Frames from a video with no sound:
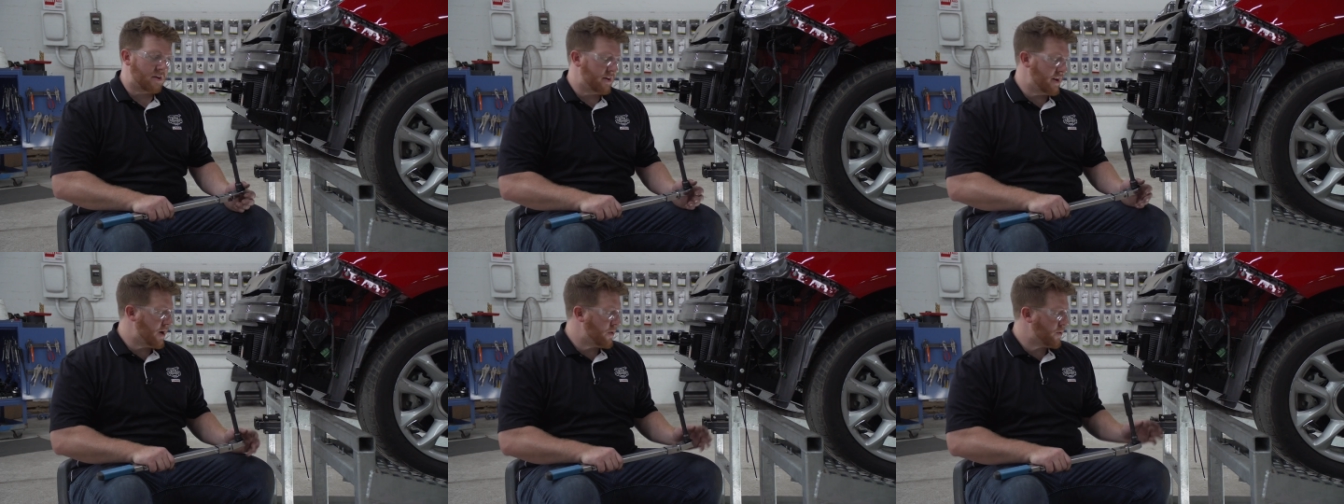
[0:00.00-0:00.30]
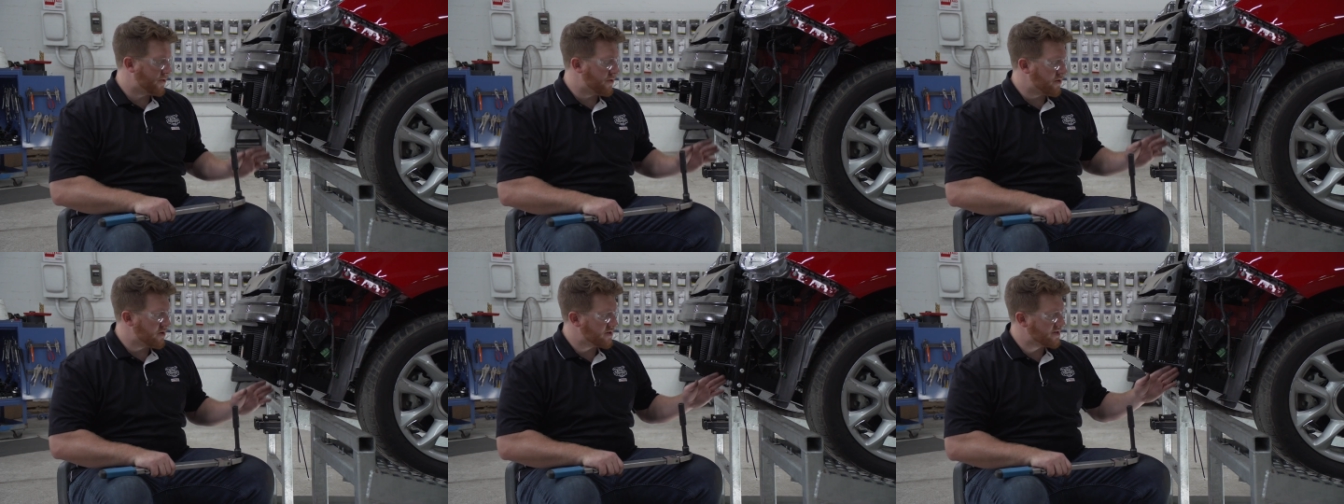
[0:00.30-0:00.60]
Now
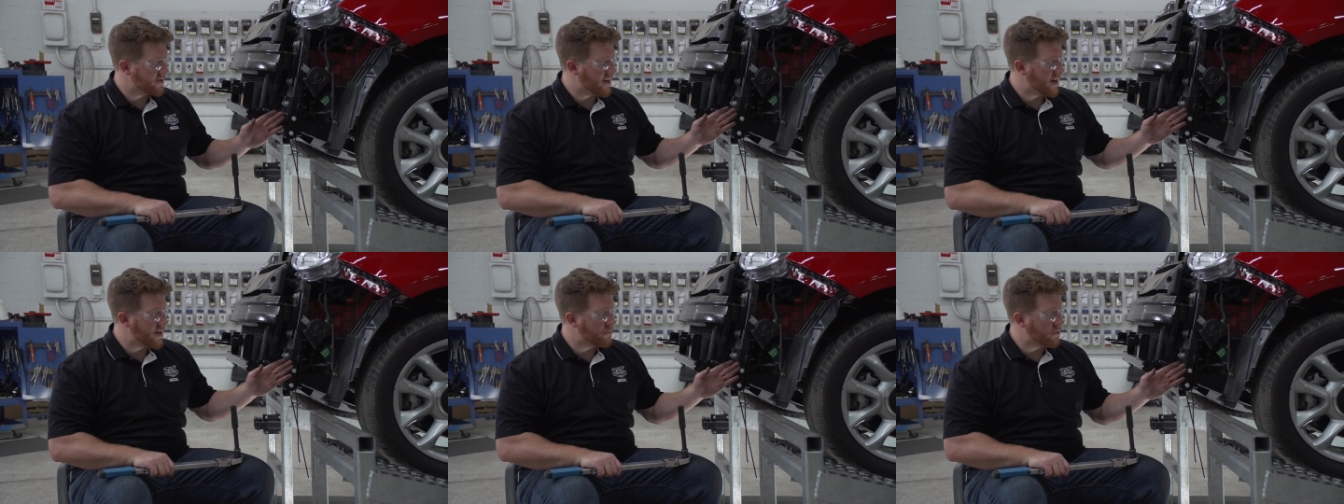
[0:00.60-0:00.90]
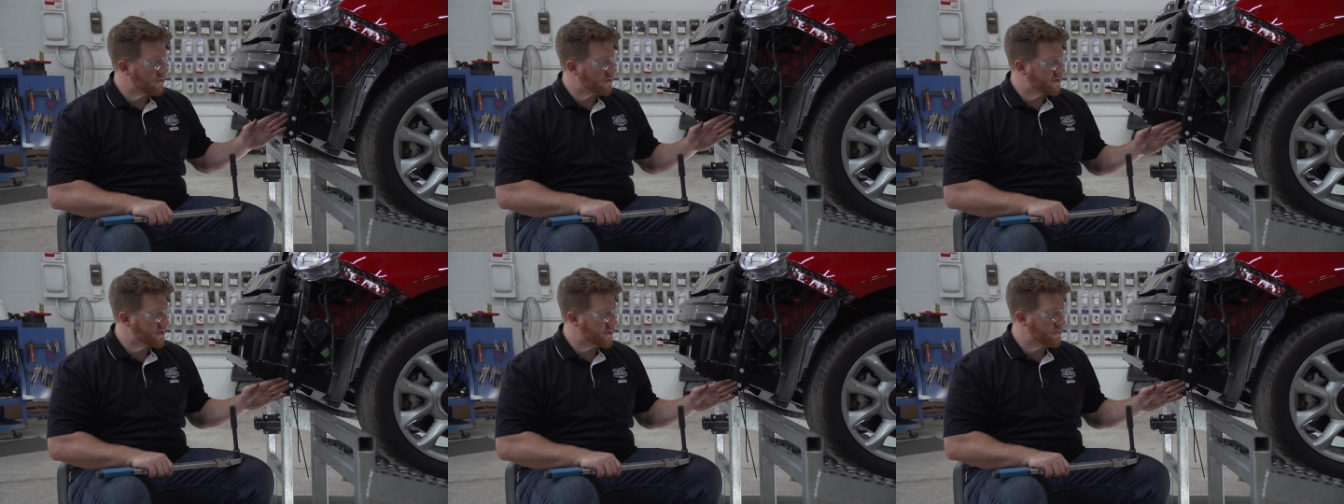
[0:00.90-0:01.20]
with our side
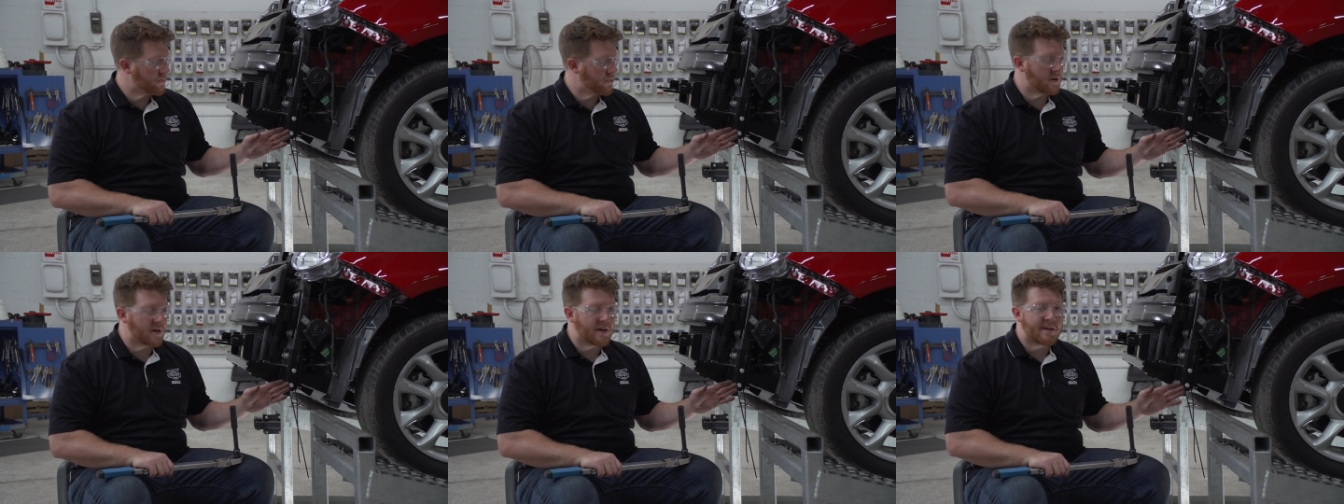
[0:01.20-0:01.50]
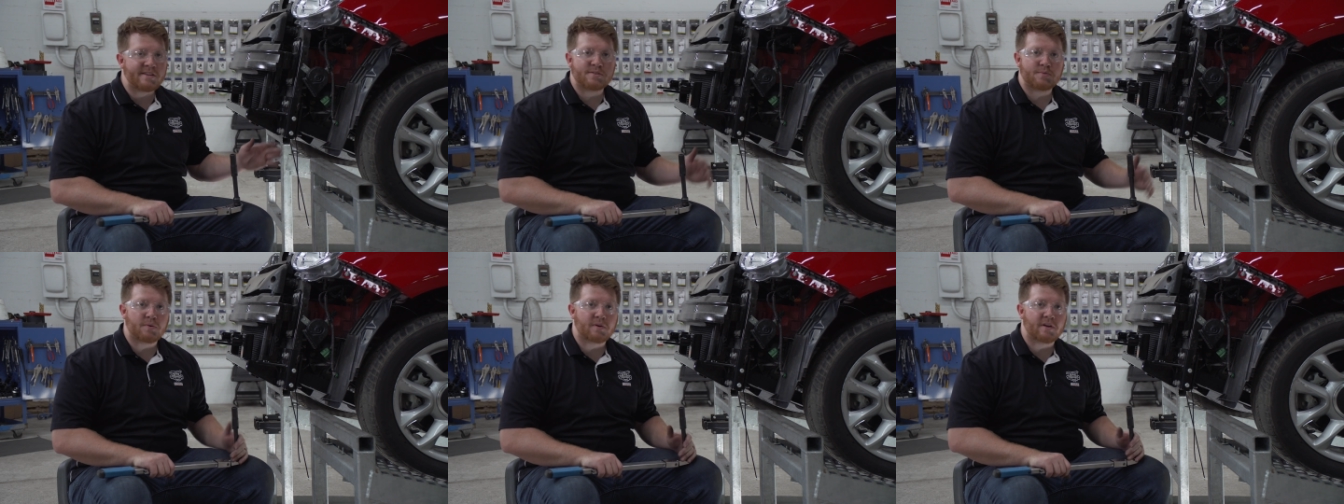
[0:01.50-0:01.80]
bolts in
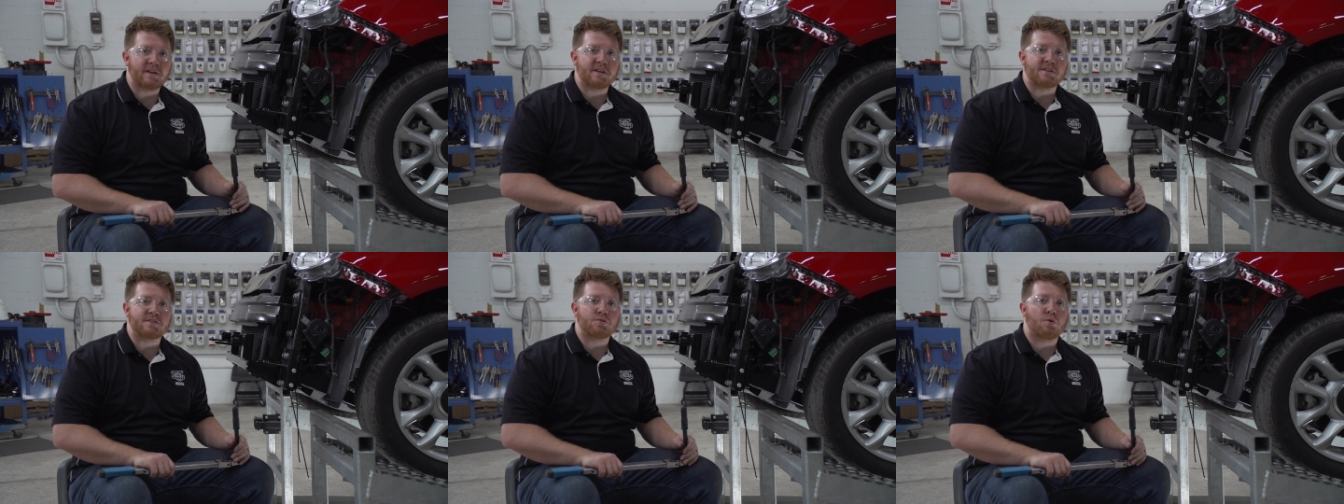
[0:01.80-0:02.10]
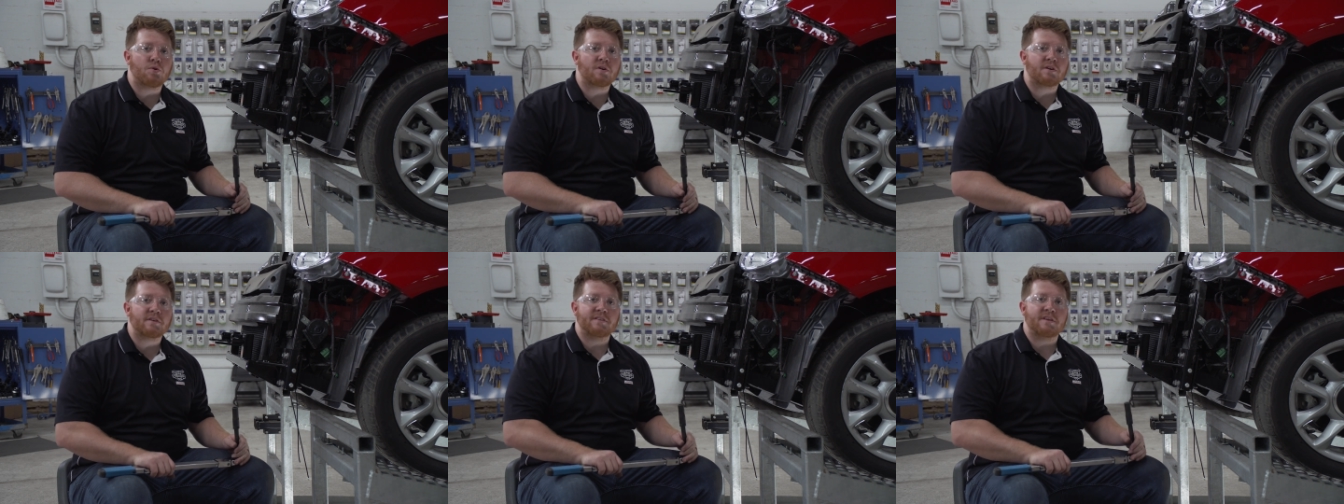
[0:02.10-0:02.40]
place, we're gonna
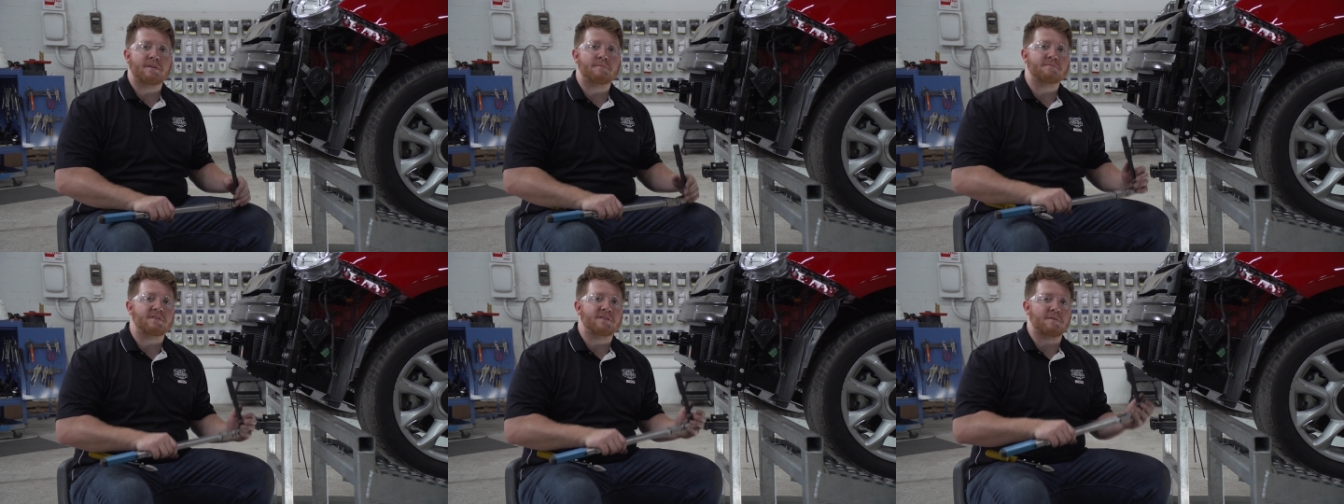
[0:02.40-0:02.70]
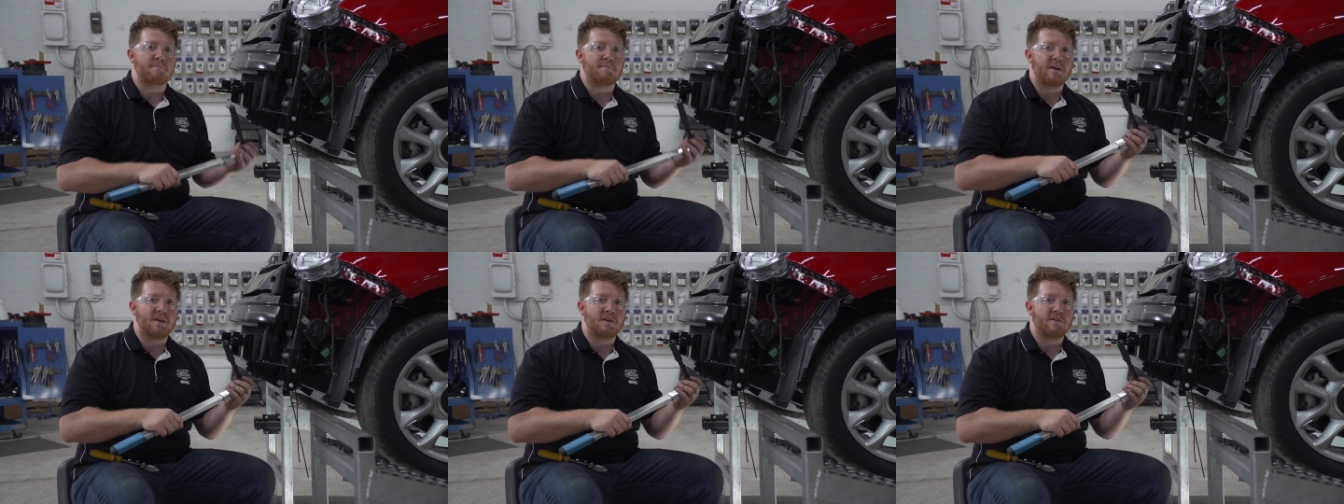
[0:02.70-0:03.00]
torque them to
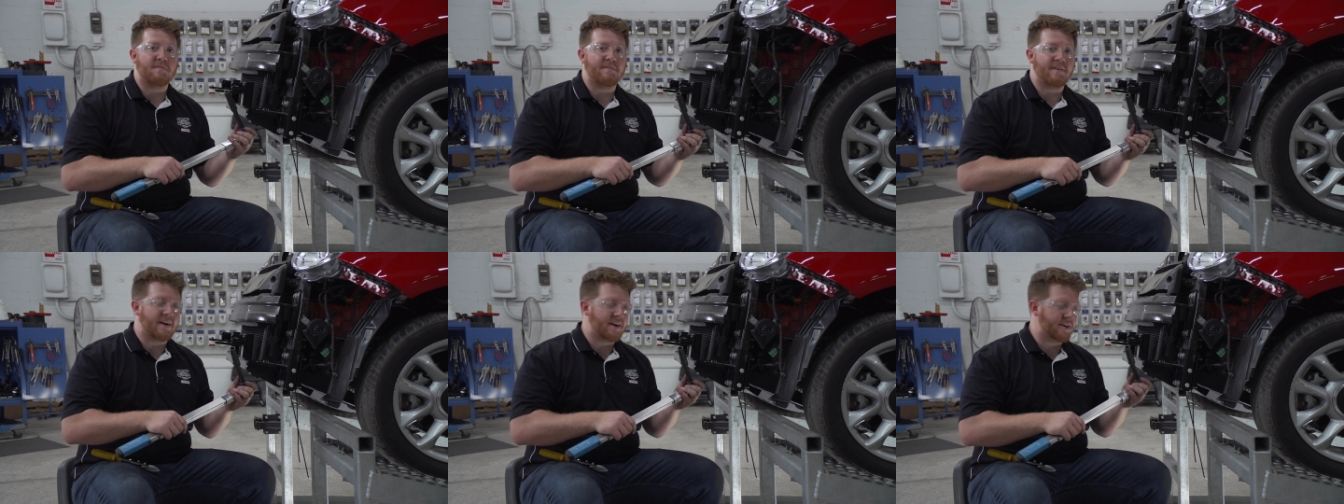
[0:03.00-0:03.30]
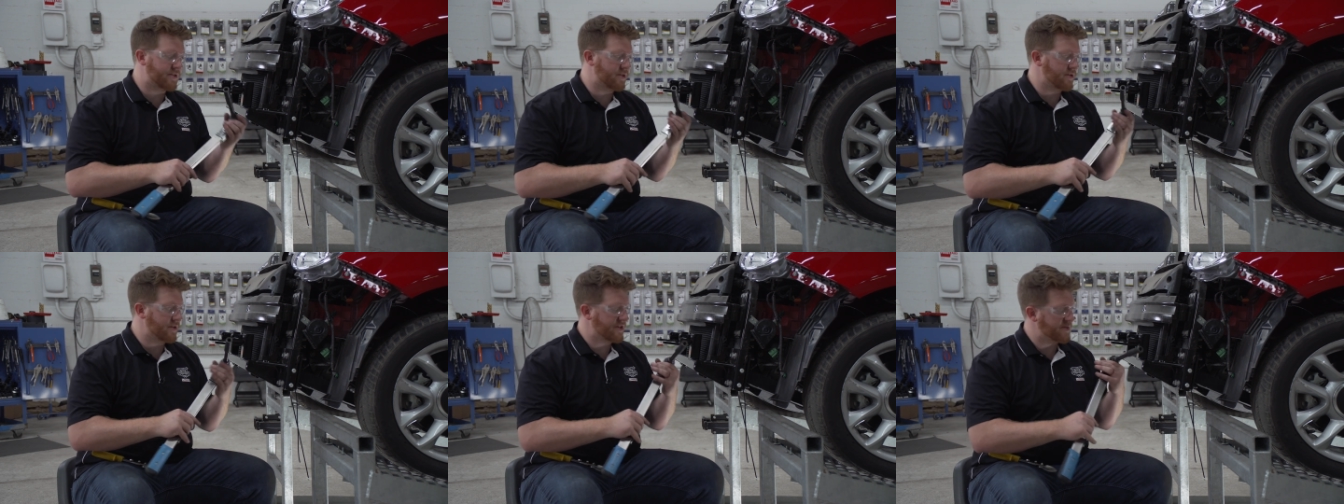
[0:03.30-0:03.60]
the
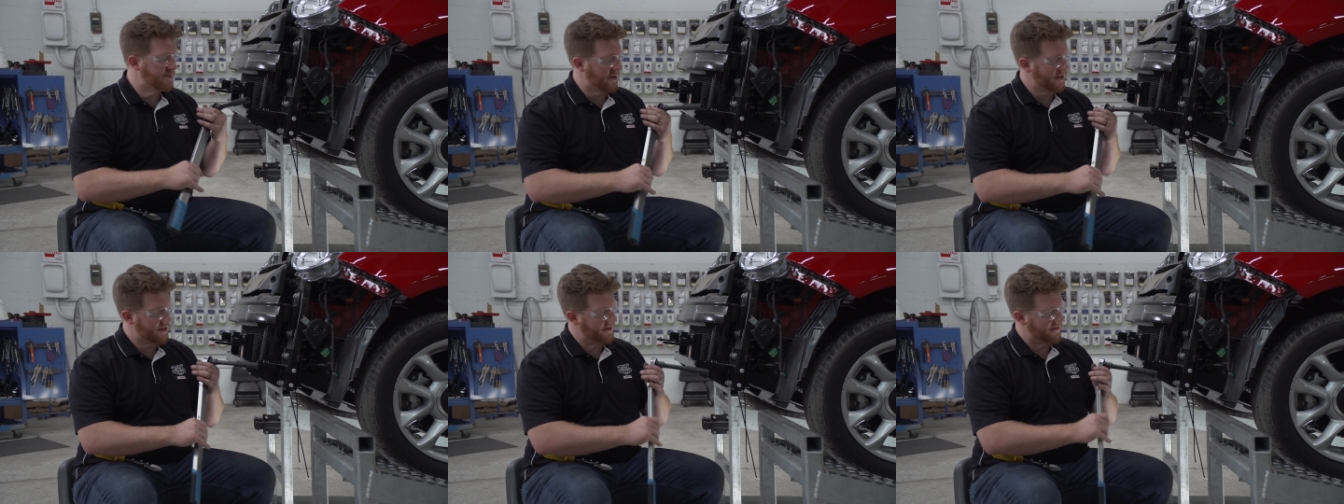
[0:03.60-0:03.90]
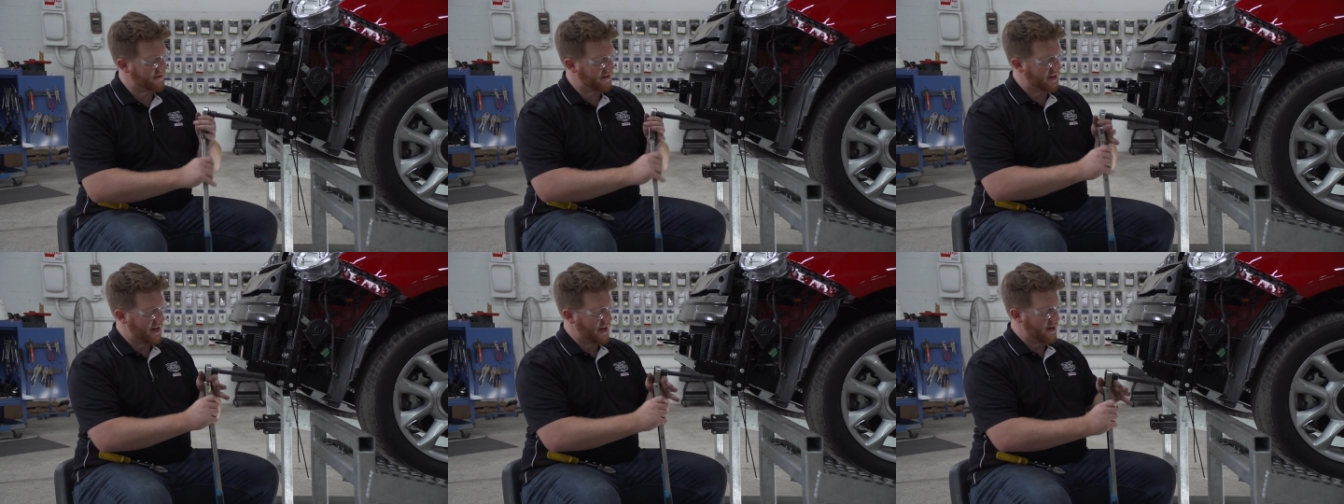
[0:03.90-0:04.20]
manufacturer's
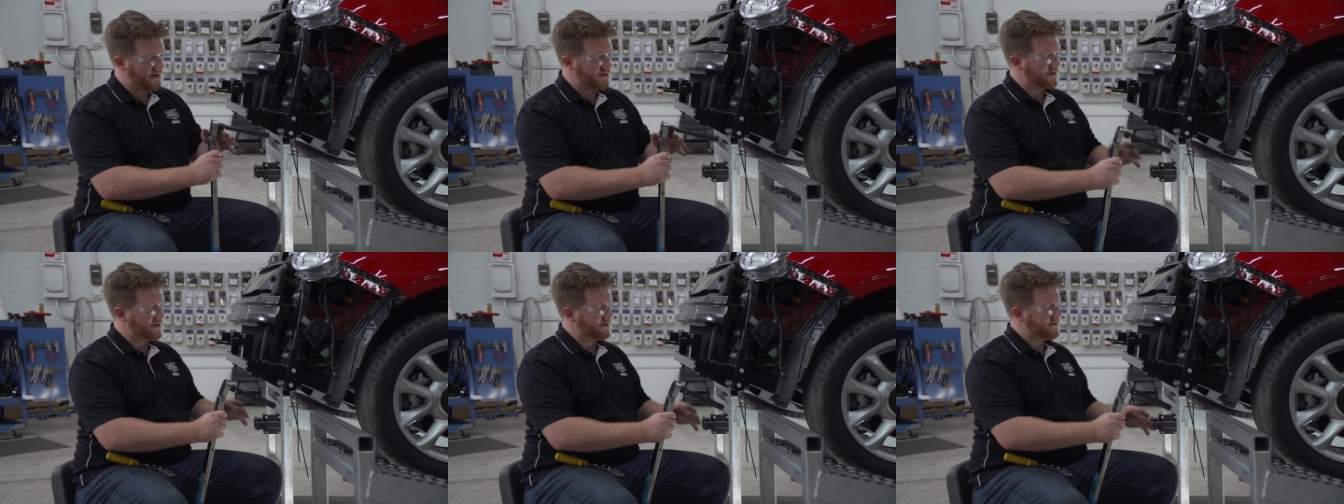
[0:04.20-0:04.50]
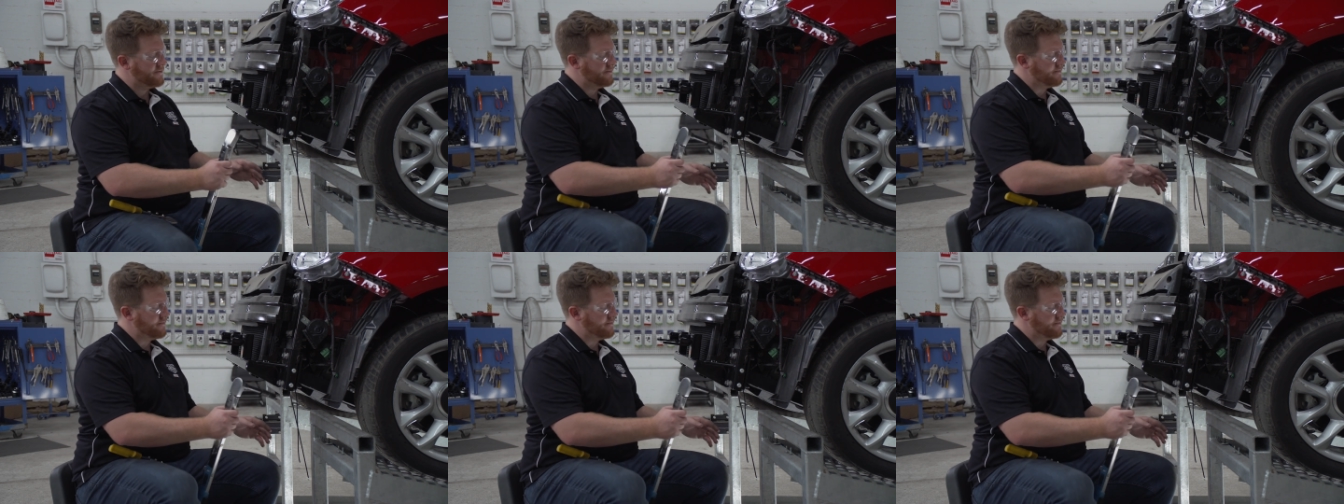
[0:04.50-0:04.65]
specification.